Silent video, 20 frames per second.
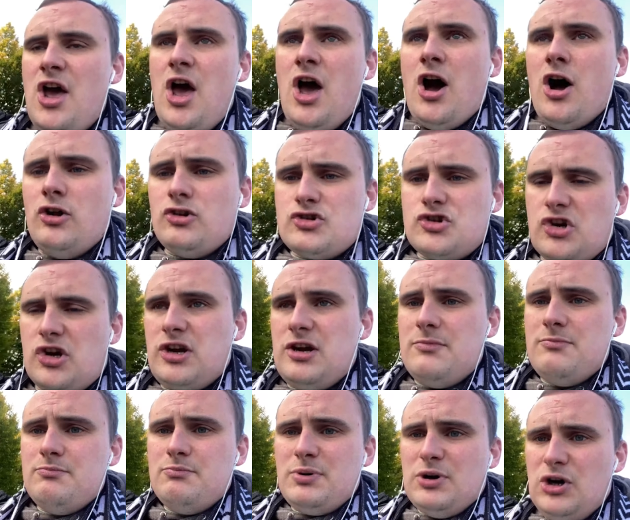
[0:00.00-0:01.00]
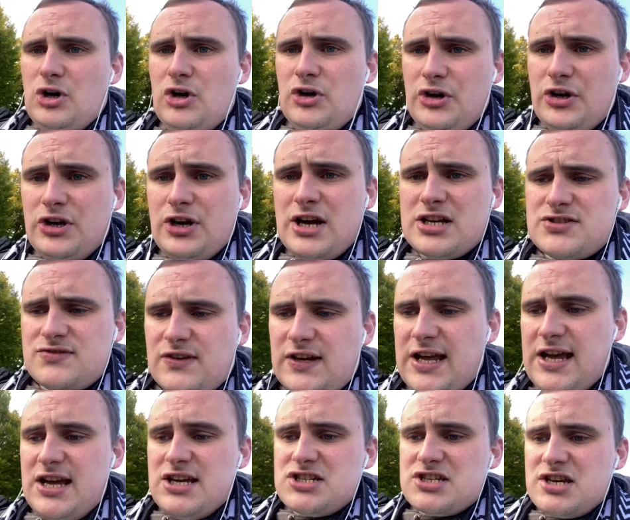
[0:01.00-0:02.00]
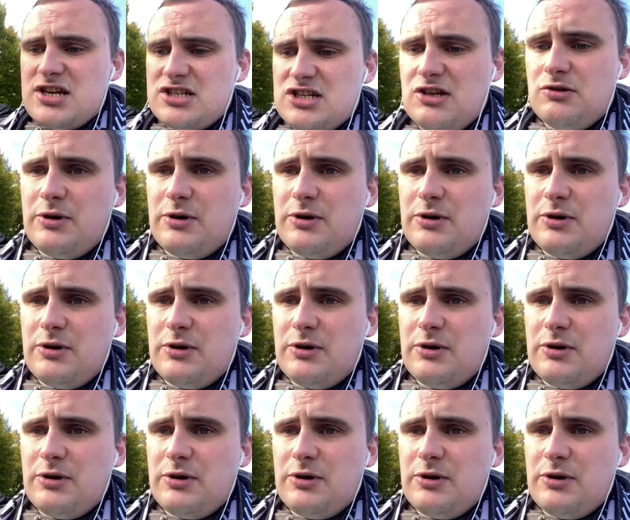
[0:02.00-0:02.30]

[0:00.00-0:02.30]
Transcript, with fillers: Altrincham, but uh, as for said, uh,